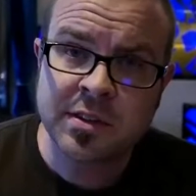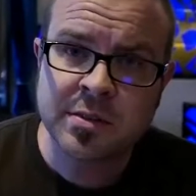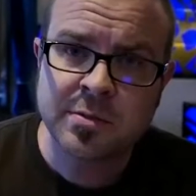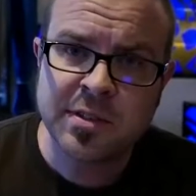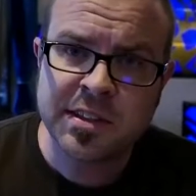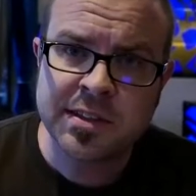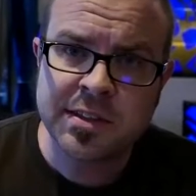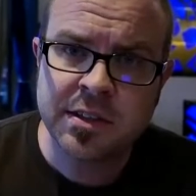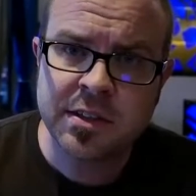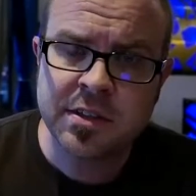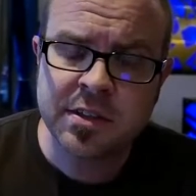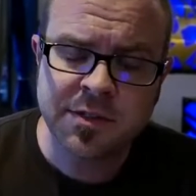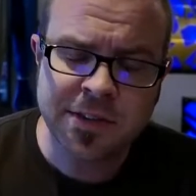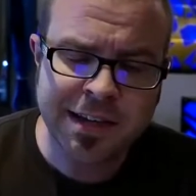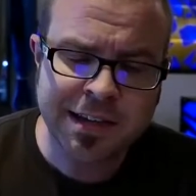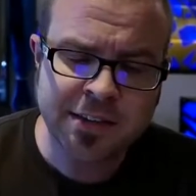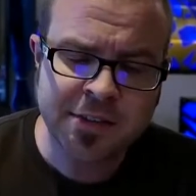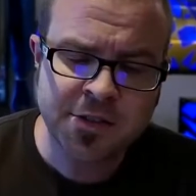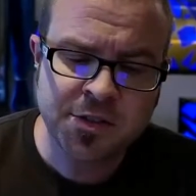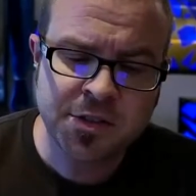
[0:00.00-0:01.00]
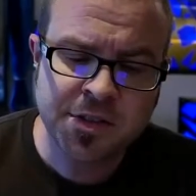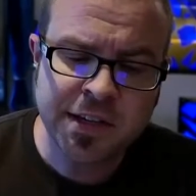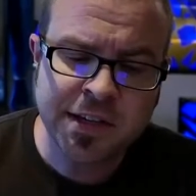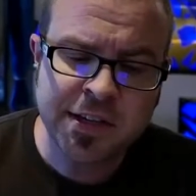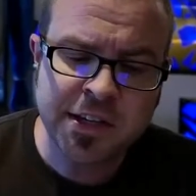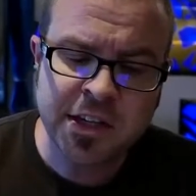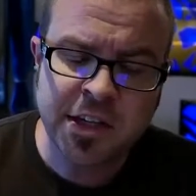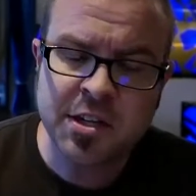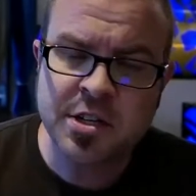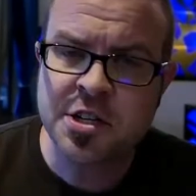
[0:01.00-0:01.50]
got some details of the
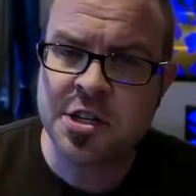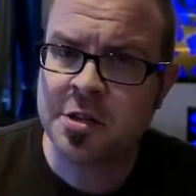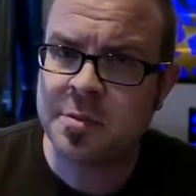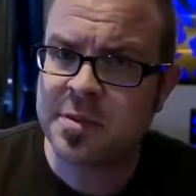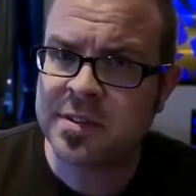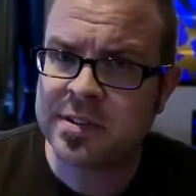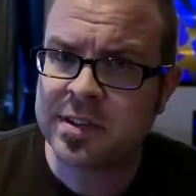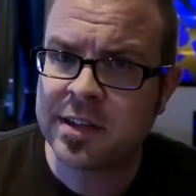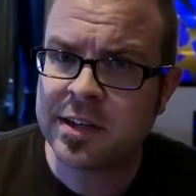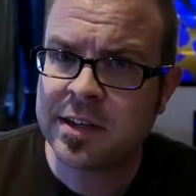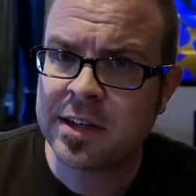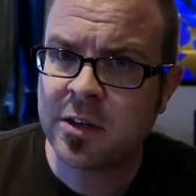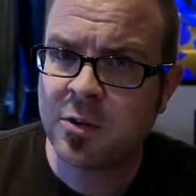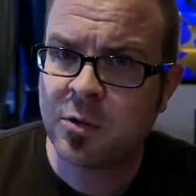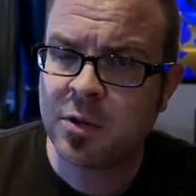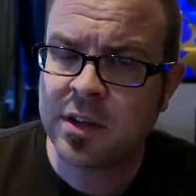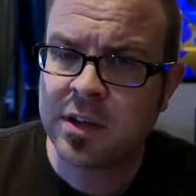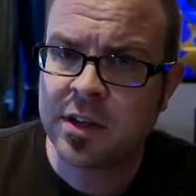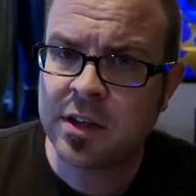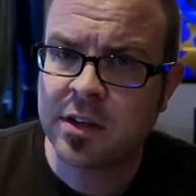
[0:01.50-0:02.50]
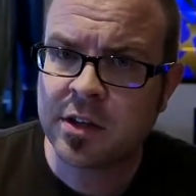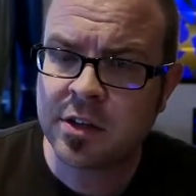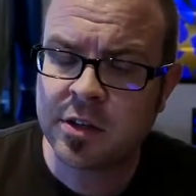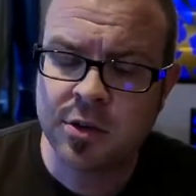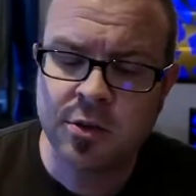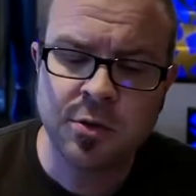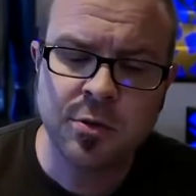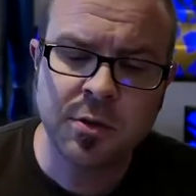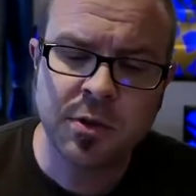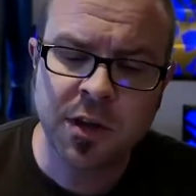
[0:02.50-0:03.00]
X299 chipset. It will
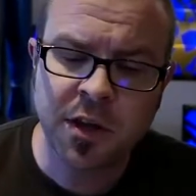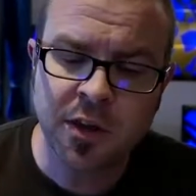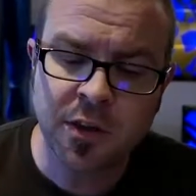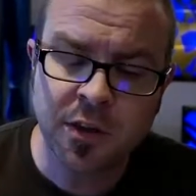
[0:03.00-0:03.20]
include